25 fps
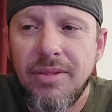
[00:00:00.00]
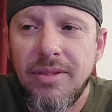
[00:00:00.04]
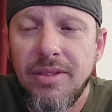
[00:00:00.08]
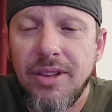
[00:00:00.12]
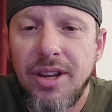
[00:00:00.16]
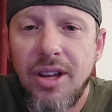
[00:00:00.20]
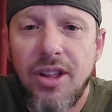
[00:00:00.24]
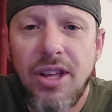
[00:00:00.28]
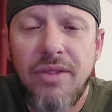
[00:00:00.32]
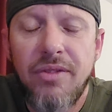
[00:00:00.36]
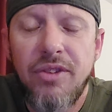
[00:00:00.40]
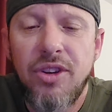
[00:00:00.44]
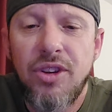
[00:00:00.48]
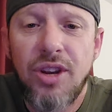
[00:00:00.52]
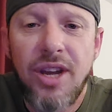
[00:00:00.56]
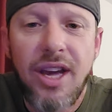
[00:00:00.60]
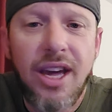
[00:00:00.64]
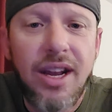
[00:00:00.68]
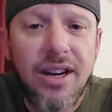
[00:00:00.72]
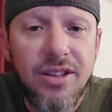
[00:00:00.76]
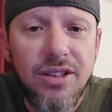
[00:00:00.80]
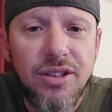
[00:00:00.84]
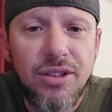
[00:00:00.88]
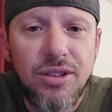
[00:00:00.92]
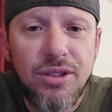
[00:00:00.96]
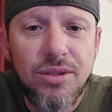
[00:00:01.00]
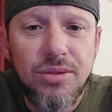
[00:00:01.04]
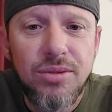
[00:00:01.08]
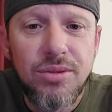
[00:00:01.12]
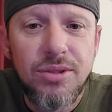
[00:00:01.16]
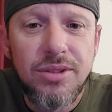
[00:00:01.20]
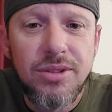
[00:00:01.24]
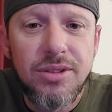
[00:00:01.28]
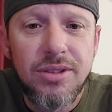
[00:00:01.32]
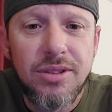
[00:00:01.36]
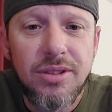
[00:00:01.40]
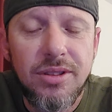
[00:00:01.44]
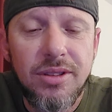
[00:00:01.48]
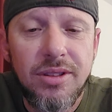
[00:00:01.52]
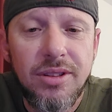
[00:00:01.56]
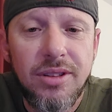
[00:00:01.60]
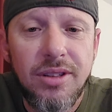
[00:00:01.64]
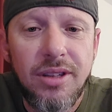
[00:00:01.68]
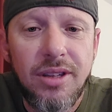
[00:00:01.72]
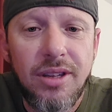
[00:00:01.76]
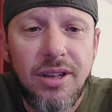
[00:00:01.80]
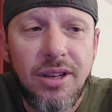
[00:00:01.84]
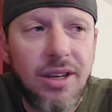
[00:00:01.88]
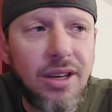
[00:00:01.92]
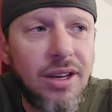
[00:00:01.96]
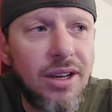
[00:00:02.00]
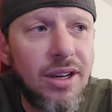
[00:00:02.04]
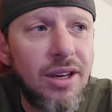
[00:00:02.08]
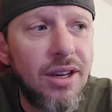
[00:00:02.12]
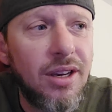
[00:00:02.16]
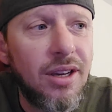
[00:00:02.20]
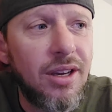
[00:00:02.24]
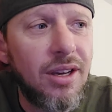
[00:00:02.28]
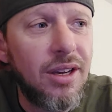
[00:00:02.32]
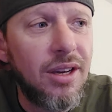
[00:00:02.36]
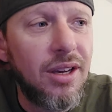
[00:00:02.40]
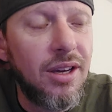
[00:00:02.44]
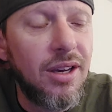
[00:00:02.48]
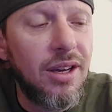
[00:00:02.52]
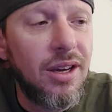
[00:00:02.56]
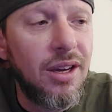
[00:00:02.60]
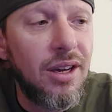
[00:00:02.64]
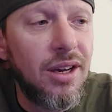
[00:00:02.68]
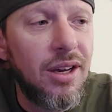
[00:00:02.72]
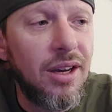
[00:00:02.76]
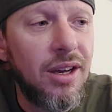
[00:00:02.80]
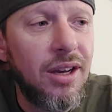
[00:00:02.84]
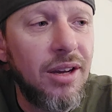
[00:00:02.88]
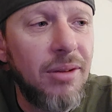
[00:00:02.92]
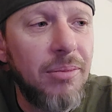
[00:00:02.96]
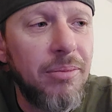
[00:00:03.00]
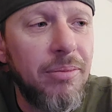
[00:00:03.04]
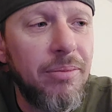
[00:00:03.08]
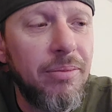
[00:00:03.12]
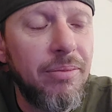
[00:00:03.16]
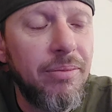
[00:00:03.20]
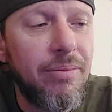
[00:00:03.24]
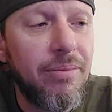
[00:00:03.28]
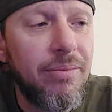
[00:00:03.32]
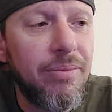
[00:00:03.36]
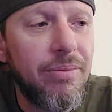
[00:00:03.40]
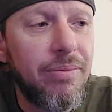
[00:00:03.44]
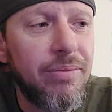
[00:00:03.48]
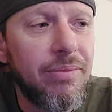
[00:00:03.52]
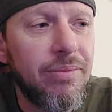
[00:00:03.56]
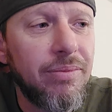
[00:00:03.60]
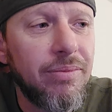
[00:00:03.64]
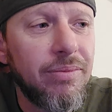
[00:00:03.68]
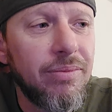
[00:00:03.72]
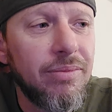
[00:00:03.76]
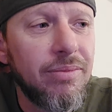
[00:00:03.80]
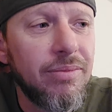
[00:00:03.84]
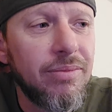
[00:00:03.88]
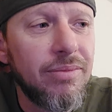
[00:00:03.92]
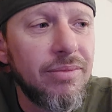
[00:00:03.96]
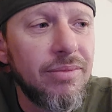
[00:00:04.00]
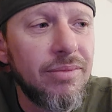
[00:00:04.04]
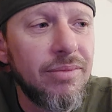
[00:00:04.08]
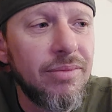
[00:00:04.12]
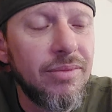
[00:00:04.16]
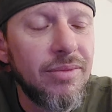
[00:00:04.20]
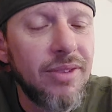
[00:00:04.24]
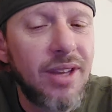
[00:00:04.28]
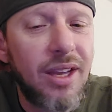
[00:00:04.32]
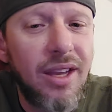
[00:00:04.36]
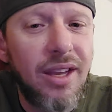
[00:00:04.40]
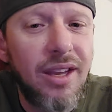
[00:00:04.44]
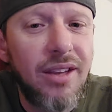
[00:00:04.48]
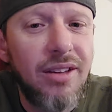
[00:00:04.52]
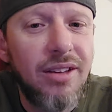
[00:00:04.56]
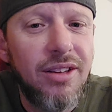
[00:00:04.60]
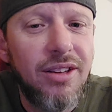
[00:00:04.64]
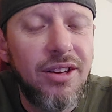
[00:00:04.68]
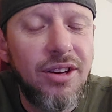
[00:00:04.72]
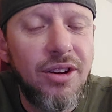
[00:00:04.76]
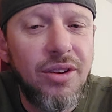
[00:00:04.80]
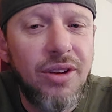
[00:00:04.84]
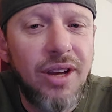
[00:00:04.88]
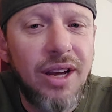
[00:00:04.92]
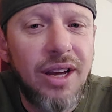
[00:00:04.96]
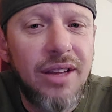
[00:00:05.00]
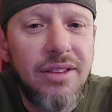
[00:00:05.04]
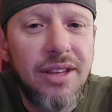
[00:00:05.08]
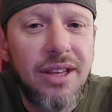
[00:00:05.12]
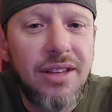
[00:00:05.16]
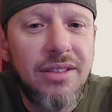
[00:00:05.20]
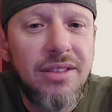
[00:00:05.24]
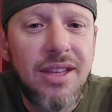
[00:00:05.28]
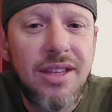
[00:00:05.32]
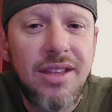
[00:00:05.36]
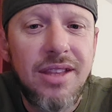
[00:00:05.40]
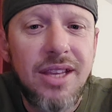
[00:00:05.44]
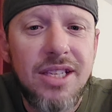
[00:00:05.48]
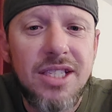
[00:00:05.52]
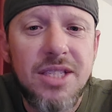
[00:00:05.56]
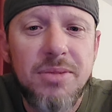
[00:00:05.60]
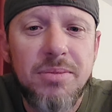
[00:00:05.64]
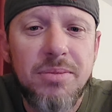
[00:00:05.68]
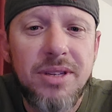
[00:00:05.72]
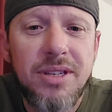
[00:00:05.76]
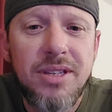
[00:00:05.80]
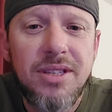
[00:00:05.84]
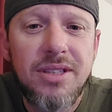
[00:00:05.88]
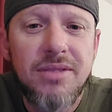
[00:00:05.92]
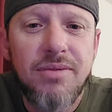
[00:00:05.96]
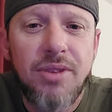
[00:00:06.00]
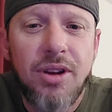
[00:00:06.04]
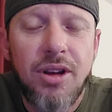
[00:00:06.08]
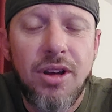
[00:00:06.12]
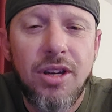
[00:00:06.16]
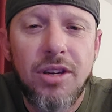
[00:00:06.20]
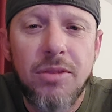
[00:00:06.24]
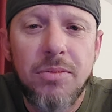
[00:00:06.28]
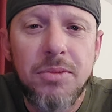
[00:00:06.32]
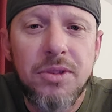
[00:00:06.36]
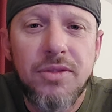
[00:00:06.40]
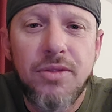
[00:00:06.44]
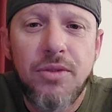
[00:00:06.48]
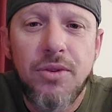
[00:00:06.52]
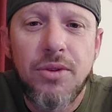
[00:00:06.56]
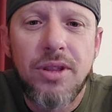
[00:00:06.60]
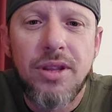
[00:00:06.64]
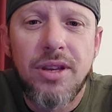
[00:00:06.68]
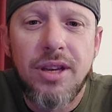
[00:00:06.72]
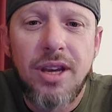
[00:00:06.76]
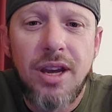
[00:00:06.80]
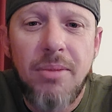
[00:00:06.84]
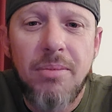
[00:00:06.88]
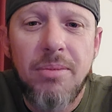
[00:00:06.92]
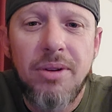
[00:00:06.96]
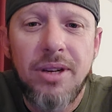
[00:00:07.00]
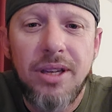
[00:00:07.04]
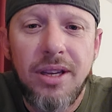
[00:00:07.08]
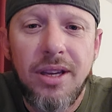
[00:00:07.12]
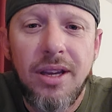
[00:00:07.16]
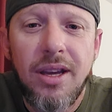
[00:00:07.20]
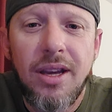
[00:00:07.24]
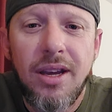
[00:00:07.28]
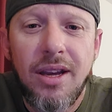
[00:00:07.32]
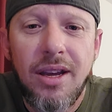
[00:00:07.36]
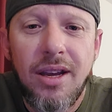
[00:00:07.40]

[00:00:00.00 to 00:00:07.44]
They all have good attitudes. Um, and I think that speaks volumes for the company.